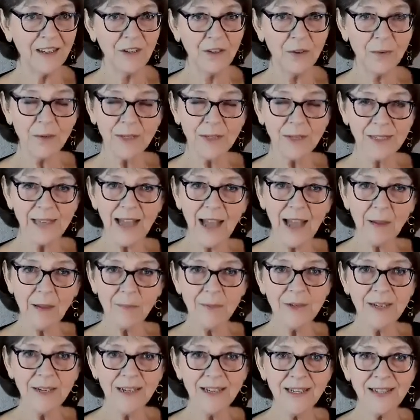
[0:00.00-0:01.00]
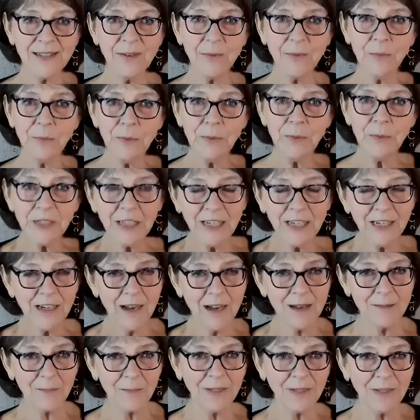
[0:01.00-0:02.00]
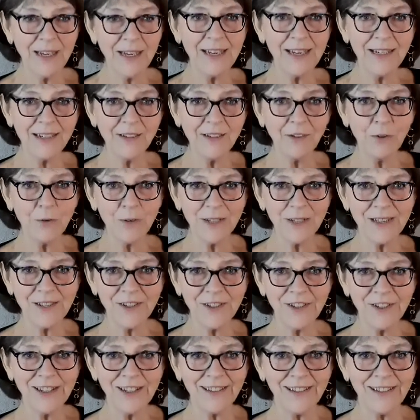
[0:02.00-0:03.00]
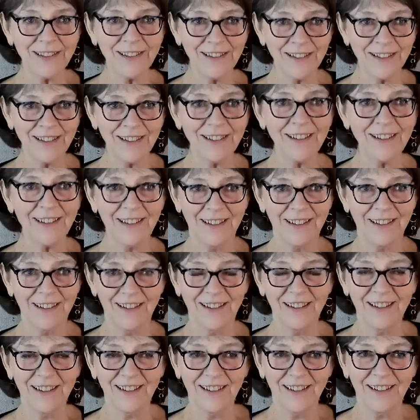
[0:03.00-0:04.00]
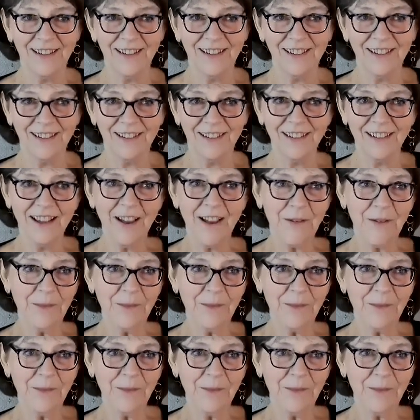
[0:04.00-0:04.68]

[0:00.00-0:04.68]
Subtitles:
What's happening is a really complicated question. Yeah.